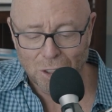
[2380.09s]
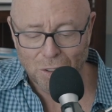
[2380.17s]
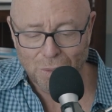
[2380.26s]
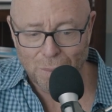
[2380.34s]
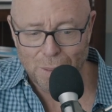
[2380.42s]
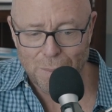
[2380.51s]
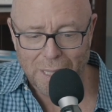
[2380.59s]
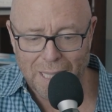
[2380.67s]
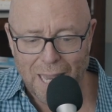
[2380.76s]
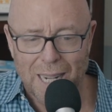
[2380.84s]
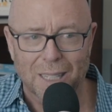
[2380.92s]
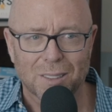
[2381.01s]
just from the
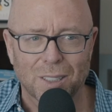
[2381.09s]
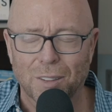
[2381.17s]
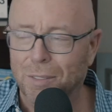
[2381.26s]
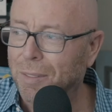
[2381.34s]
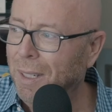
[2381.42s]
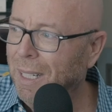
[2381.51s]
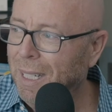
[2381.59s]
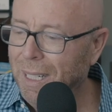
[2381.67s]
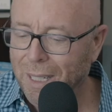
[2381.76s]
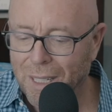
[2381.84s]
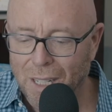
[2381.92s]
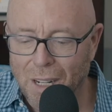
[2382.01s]
mechanics of
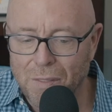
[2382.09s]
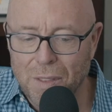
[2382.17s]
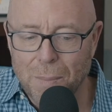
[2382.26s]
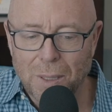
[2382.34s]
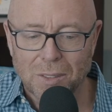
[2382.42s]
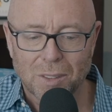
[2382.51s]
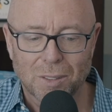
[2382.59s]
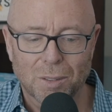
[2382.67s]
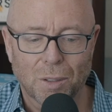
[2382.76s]
of the business.